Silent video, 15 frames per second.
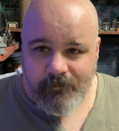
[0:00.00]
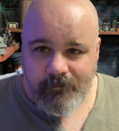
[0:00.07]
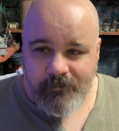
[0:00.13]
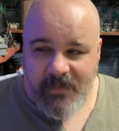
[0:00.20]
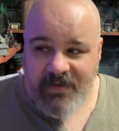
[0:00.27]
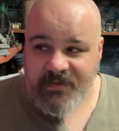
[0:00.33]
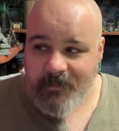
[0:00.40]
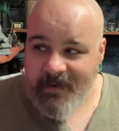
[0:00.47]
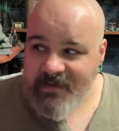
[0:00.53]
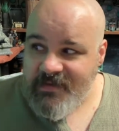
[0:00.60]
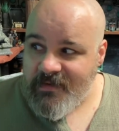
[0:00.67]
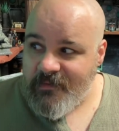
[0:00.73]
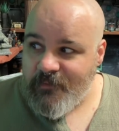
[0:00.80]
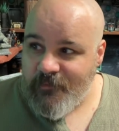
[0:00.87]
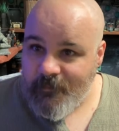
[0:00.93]

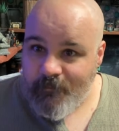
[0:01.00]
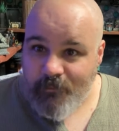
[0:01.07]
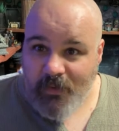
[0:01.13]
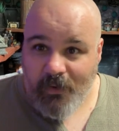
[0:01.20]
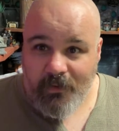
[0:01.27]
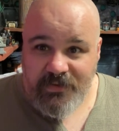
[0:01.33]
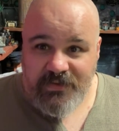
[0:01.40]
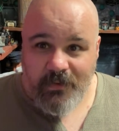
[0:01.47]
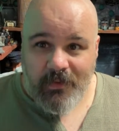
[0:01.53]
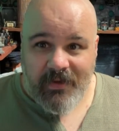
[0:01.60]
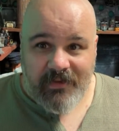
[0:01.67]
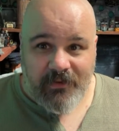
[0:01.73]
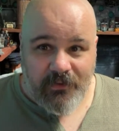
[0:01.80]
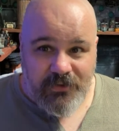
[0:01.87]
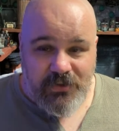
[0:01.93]
expensive, but also
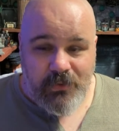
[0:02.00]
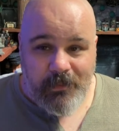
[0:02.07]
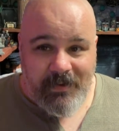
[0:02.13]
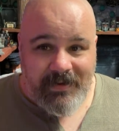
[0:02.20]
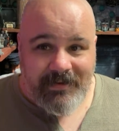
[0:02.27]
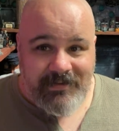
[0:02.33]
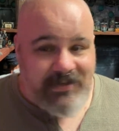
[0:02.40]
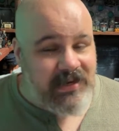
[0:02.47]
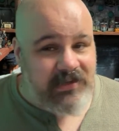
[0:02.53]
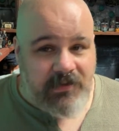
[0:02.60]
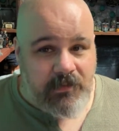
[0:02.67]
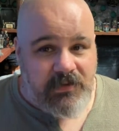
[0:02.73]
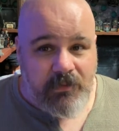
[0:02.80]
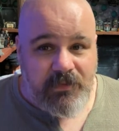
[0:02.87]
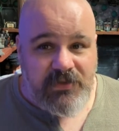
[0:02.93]
like they're too big, it takes up
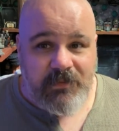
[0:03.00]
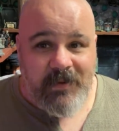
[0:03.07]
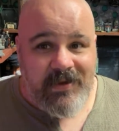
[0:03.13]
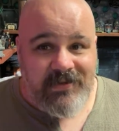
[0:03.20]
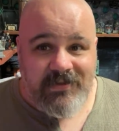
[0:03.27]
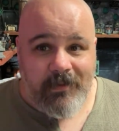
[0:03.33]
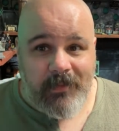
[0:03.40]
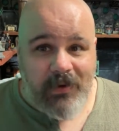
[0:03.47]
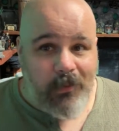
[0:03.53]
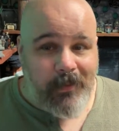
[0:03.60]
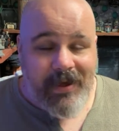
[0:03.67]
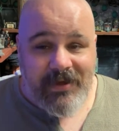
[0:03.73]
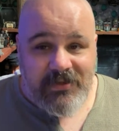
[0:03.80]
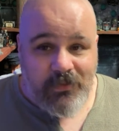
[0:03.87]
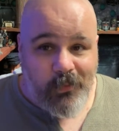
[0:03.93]
so much space. Let me go
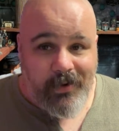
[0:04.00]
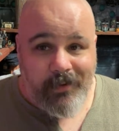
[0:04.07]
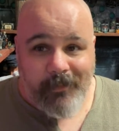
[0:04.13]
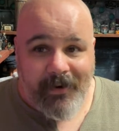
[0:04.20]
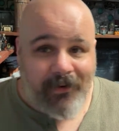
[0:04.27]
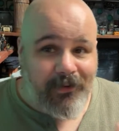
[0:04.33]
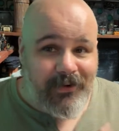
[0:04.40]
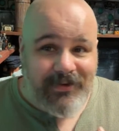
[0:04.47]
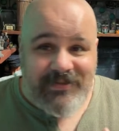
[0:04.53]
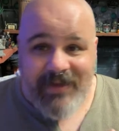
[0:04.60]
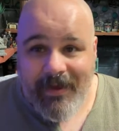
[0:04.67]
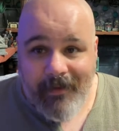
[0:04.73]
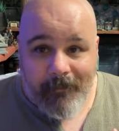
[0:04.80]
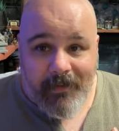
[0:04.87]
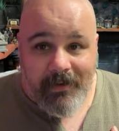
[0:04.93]
back to where my heart is
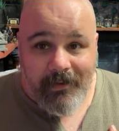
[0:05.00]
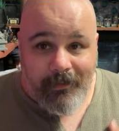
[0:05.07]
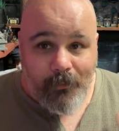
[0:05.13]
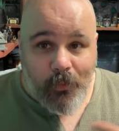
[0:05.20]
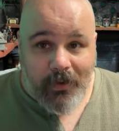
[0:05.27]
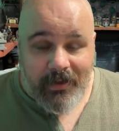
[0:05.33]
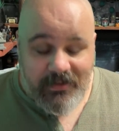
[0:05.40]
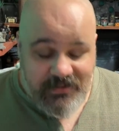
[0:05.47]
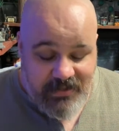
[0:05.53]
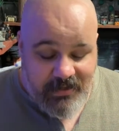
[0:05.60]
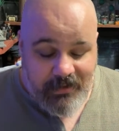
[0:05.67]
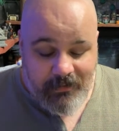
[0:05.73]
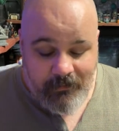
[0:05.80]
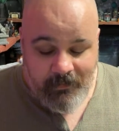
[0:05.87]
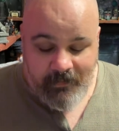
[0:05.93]
happy in
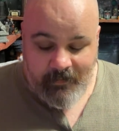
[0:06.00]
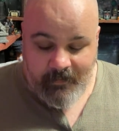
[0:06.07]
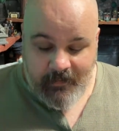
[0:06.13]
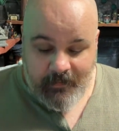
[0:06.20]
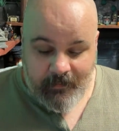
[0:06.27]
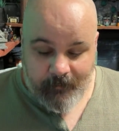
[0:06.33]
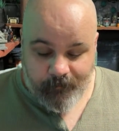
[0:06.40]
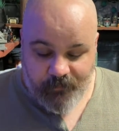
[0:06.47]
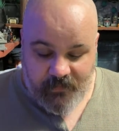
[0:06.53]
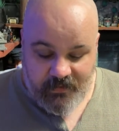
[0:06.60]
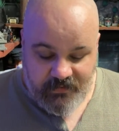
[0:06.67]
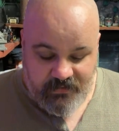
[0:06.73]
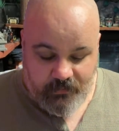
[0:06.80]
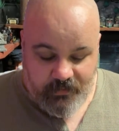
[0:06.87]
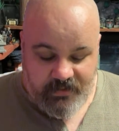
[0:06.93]
1/18.
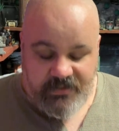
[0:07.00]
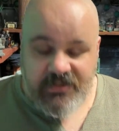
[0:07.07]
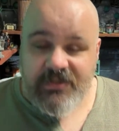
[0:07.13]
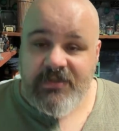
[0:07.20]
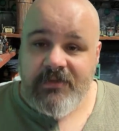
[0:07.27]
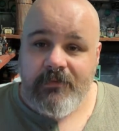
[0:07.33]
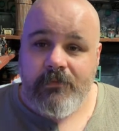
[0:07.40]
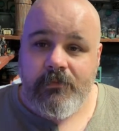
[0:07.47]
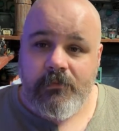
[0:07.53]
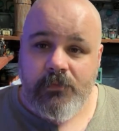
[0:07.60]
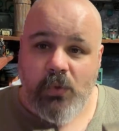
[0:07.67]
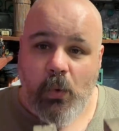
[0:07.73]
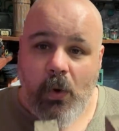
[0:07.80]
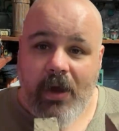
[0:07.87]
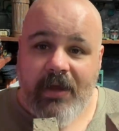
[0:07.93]
And so this
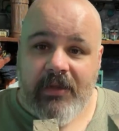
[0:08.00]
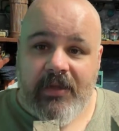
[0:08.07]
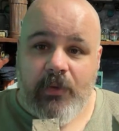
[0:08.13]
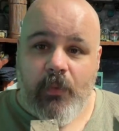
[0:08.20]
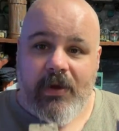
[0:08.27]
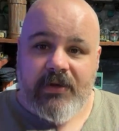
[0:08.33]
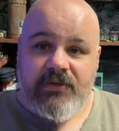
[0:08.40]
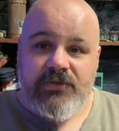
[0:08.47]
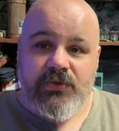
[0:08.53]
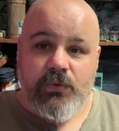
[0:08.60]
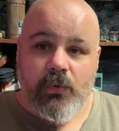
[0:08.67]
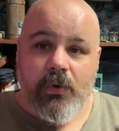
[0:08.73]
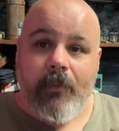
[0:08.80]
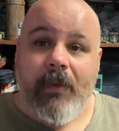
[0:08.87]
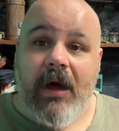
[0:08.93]
quietly went
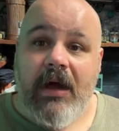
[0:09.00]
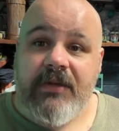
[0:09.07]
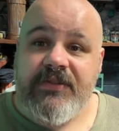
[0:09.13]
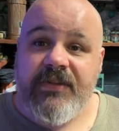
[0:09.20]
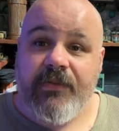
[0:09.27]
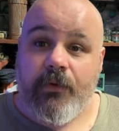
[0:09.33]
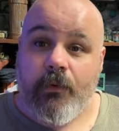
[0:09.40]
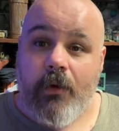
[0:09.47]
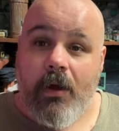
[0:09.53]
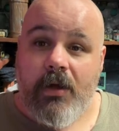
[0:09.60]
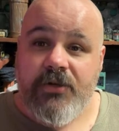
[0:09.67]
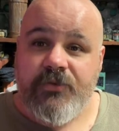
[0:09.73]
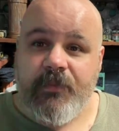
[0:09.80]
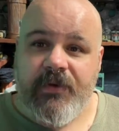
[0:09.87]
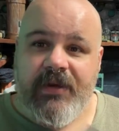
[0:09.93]
into a box in the
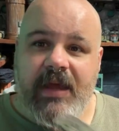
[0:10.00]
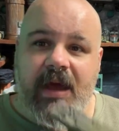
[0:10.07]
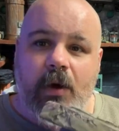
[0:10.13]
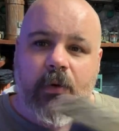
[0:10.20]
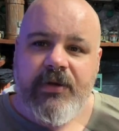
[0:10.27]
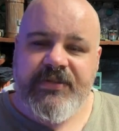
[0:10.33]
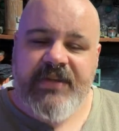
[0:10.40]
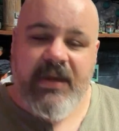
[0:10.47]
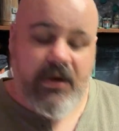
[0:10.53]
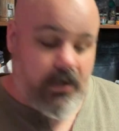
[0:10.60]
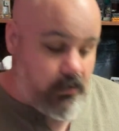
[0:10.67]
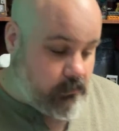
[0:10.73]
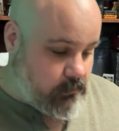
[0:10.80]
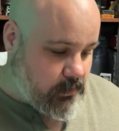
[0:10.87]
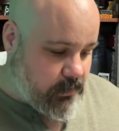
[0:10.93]
garage, but now it is
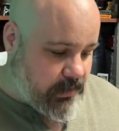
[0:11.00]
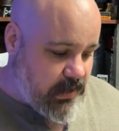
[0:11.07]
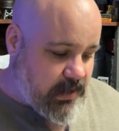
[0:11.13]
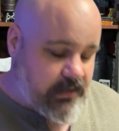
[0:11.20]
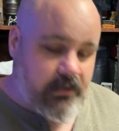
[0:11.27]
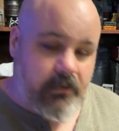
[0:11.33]
here. Oh god.